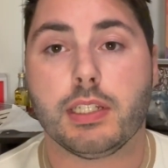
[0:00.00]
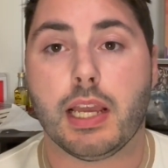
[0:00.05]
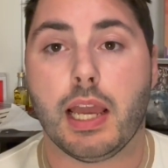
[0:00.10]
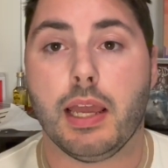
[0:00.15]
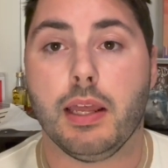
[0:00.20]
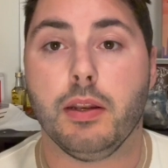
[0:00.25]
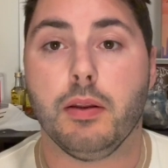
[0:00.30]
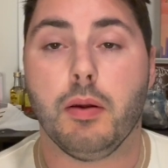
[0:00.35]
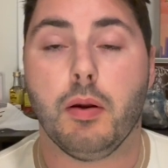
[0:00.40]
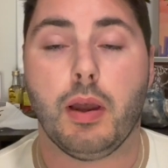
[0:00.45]

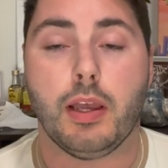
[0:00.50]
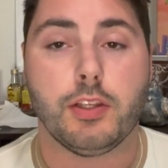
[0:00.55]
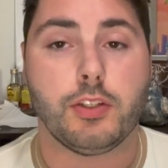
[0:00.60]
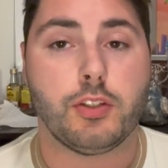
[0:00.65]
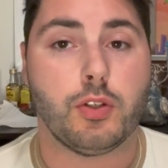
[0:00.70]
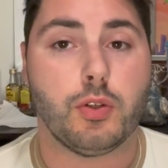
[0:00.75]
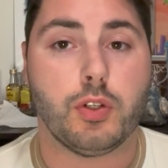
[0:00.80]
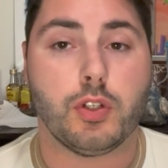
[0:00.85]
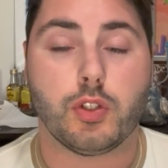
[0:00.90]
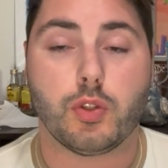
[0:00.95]
and as
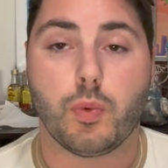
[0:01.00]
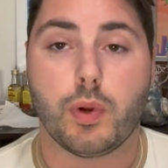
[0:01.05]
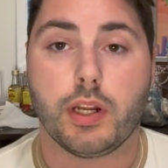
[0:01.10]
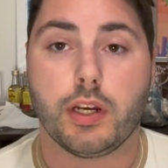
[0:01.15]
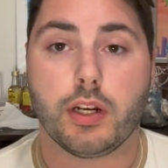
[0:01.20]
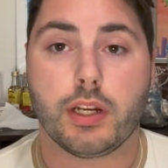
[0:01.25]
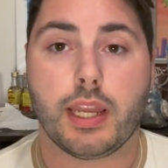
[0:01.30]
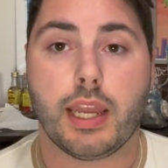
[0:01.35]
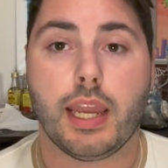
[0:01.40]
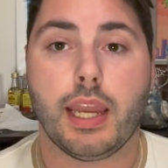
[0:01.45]
soon as the
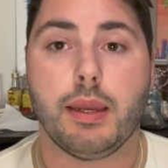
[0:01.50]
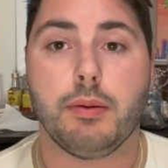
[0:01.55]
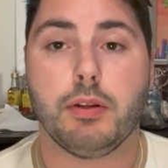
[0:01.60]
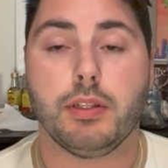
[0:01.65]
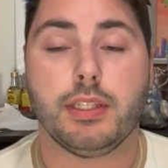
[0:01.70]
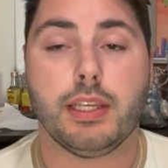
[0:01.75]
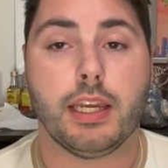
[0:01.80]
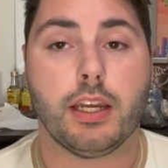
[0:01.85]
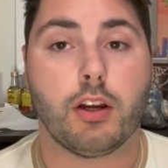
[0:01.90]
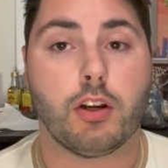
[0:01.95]
waiter came to
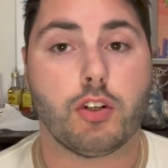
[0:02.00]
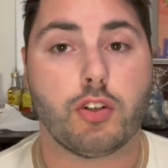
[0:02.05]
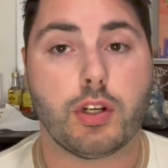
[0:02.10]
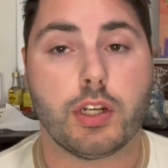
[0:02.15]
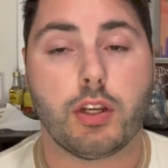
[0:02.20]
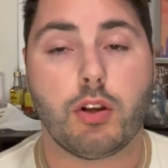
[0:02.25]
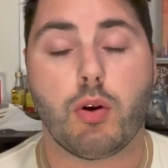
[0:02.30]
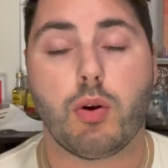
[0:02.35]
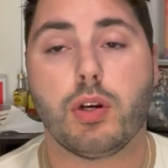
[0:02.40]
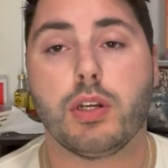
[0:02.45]
take our
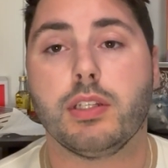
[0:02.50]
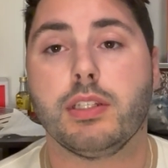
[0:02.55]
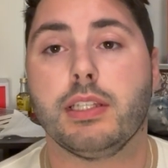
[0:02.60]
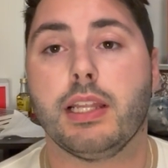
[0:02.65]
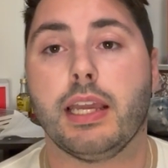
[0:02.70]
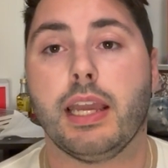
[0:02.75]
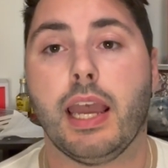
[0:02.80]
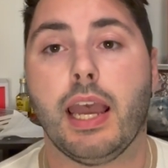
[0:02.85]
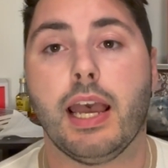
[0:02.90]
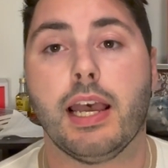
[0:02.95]
drink orders,
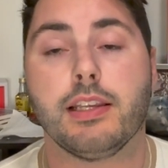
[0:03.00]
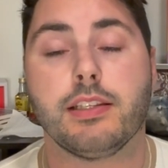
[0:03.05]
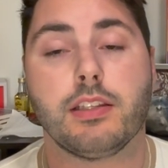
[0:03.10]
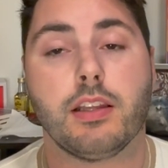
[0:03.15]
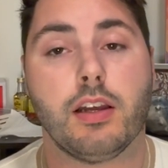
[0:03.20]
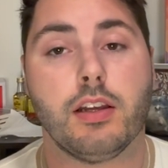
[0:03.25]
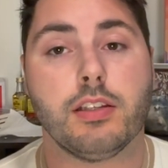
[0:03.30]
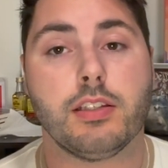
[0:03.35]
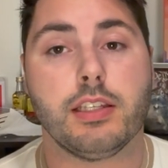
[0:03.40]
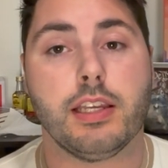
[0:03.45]
they asked
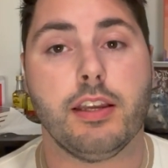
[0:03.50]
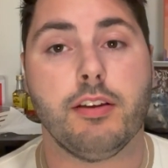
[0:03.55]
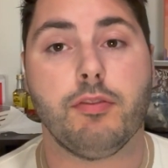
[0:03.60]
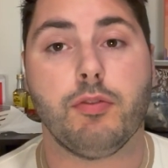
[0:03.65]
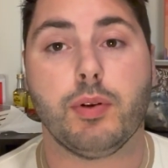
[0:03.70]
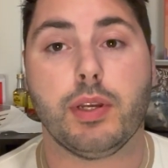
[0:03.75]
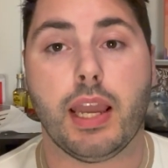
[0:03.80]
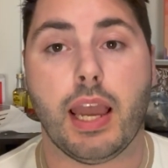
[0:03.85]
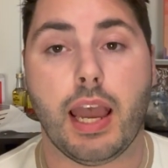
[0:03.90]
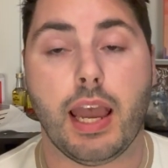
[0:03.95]
us if
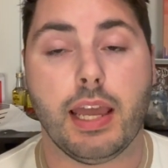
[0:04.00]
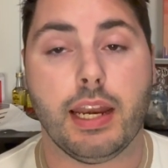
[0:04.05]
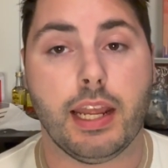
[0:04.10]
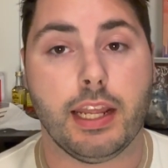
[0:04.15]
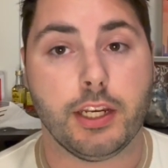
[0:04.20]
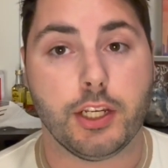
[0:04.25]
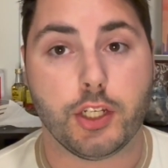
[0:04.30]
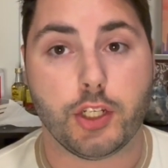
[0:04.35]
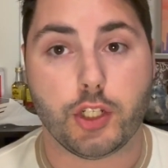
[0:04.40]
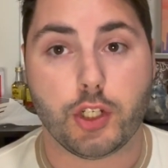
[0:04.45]
we had
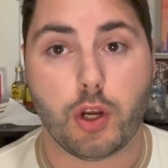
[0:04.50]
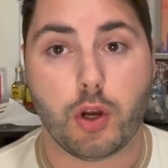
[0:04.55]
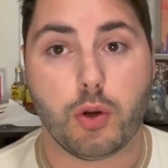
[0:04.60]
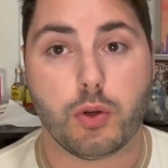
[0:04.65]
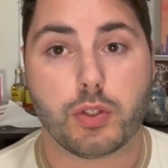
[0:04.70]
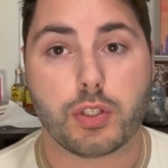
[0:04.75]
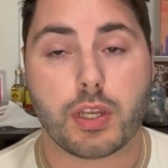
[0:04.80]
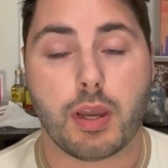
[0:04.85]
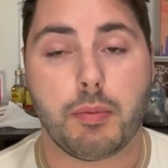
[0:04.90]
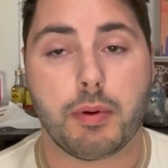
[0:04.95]
any
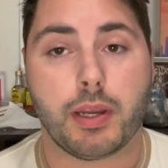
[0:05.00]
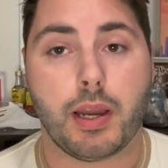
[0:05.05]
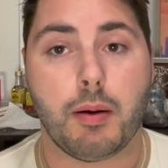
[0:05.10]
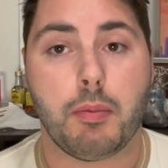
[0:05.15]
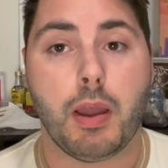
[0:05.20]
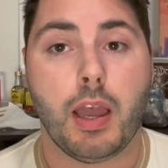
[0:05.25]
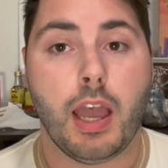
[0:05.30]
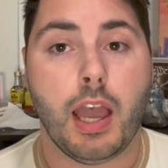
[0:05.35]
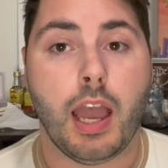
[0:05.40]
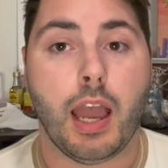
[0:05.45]
shows coming up,